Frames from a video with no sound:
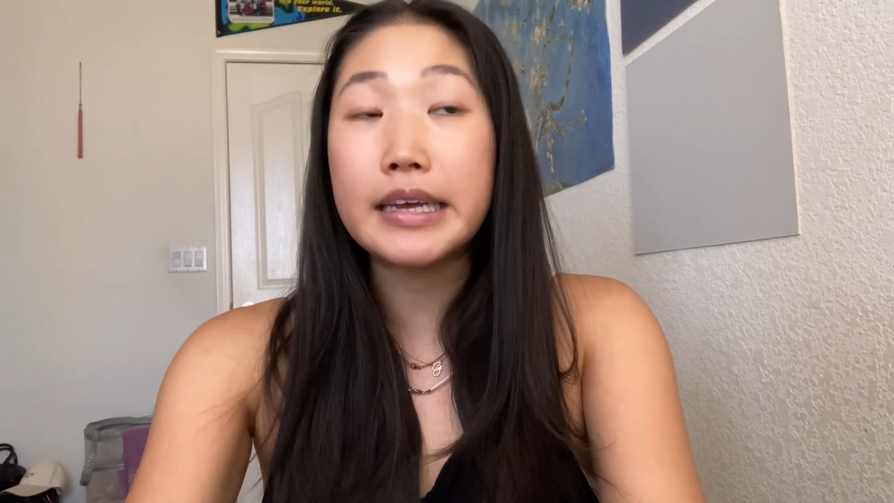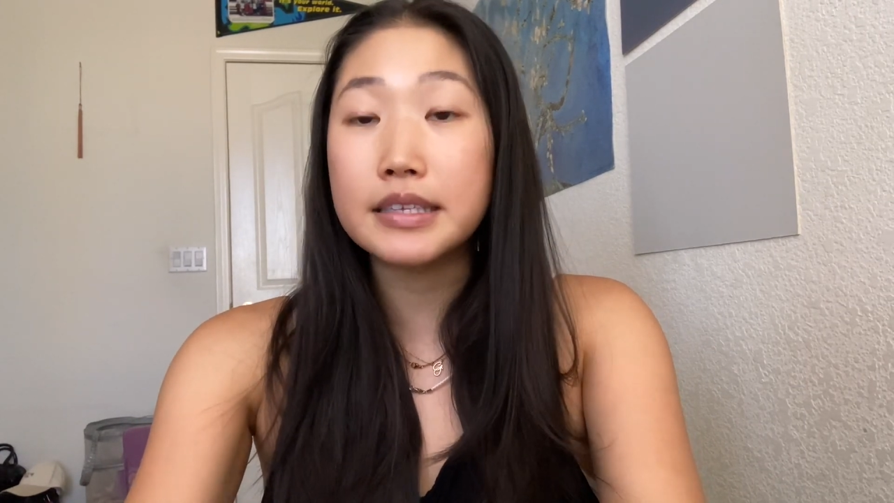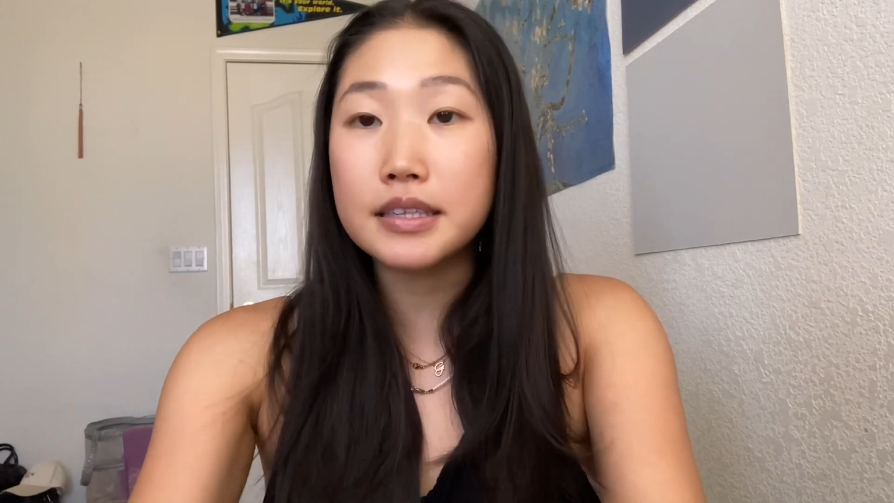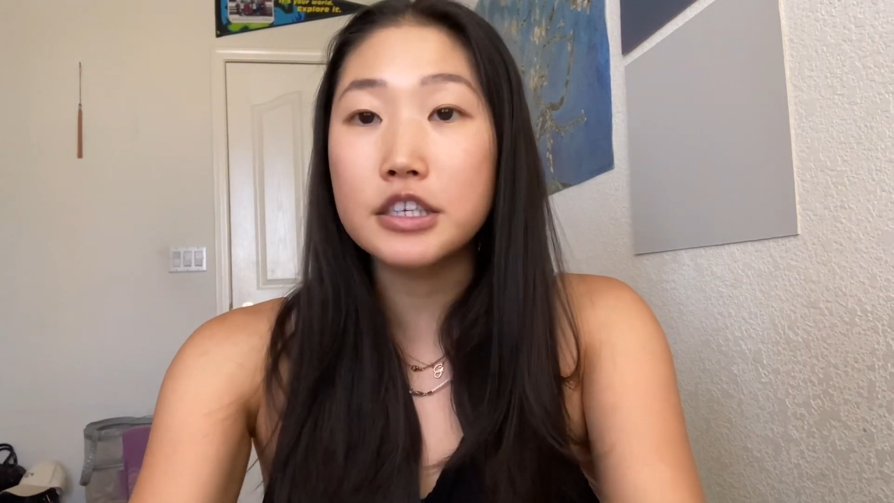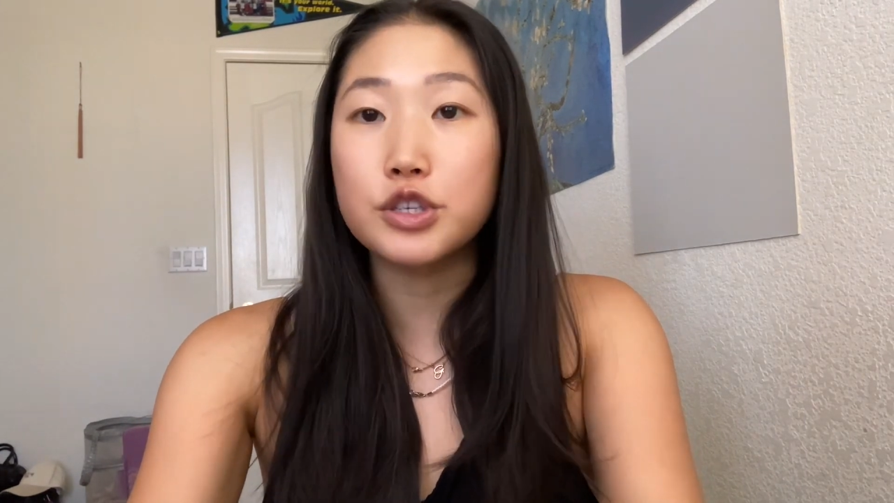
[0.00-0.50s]

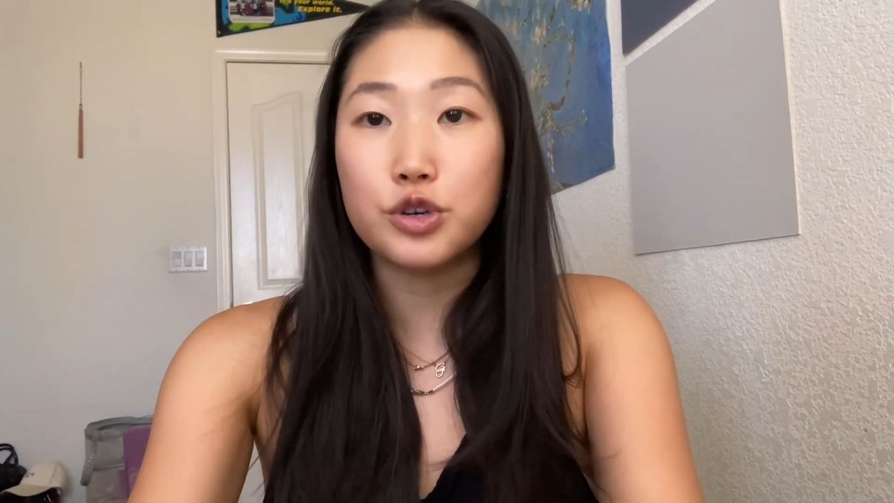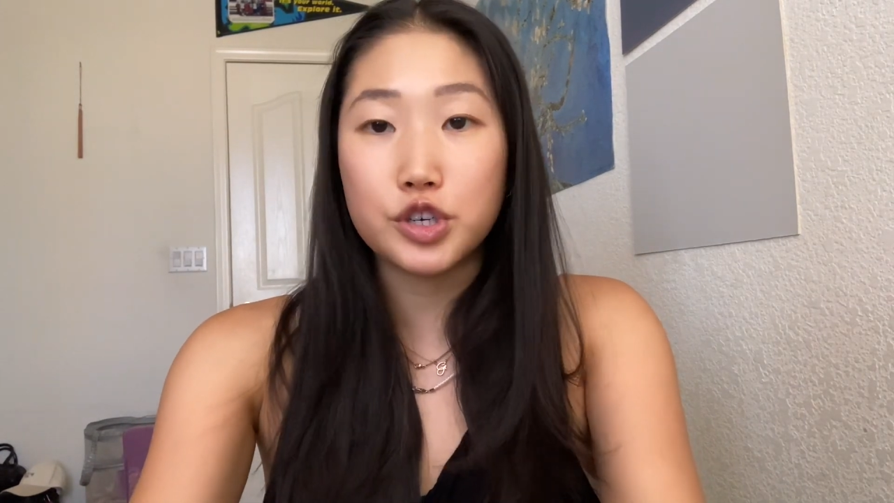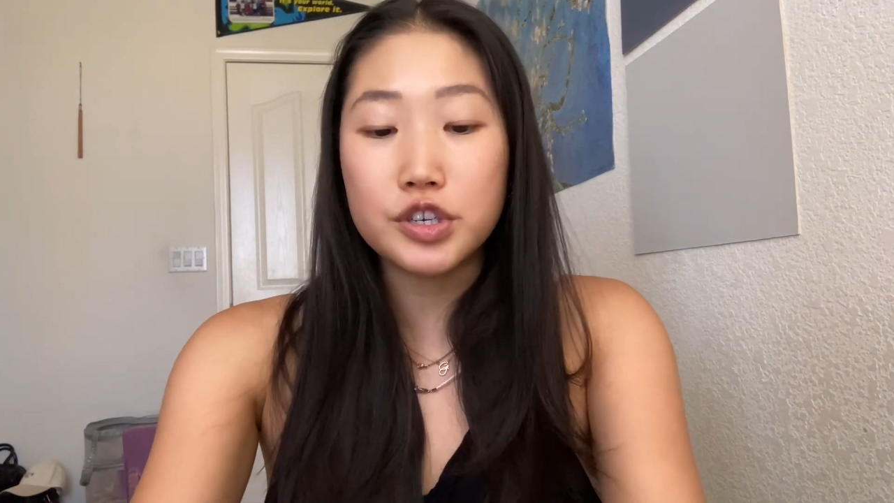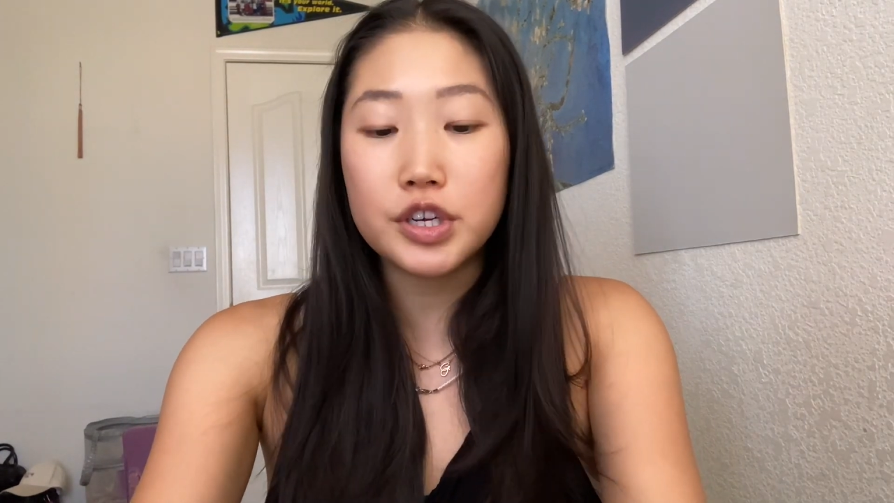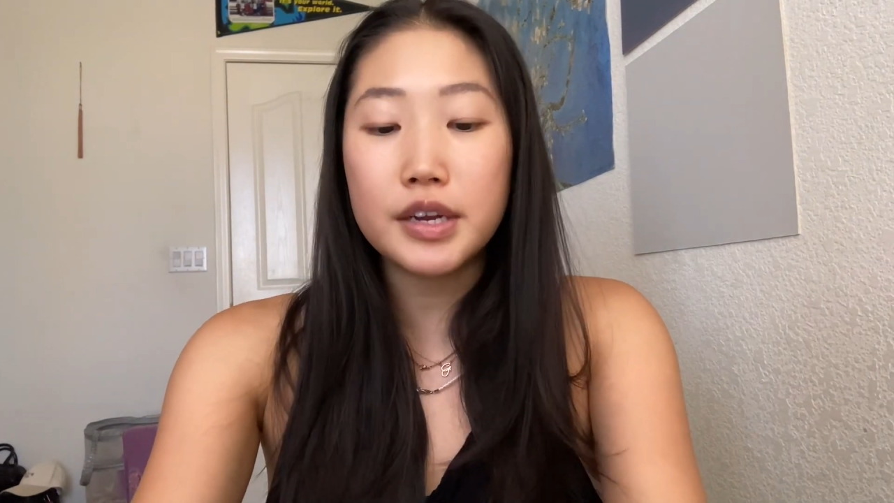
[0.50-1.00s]
into the
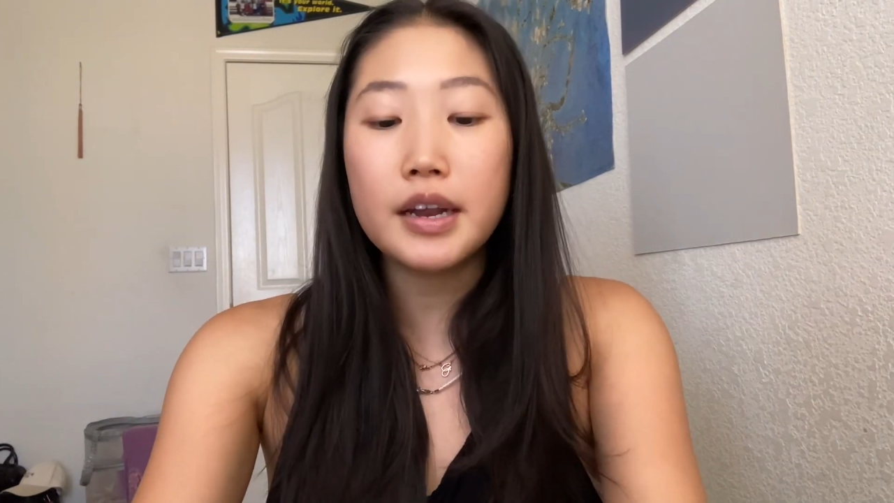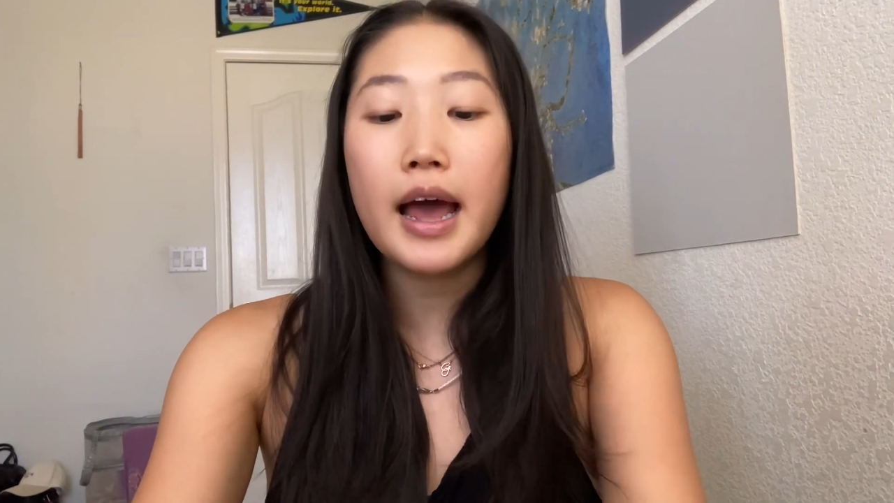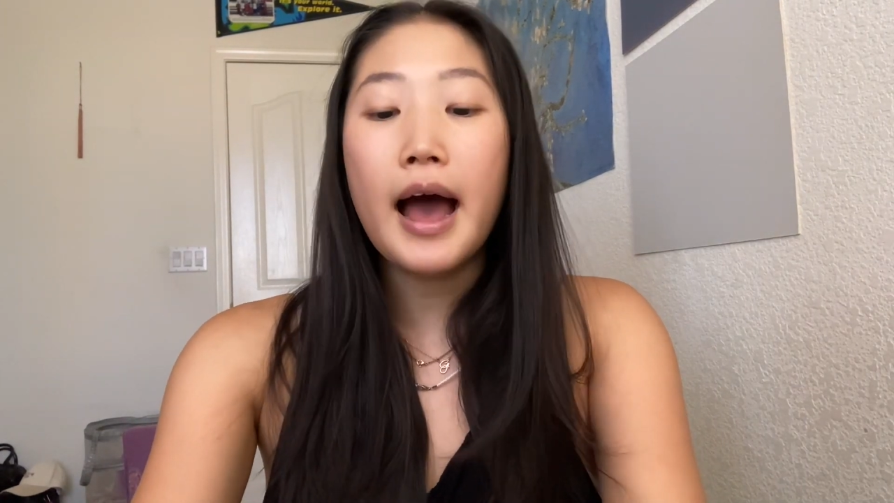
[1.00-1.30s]
search engine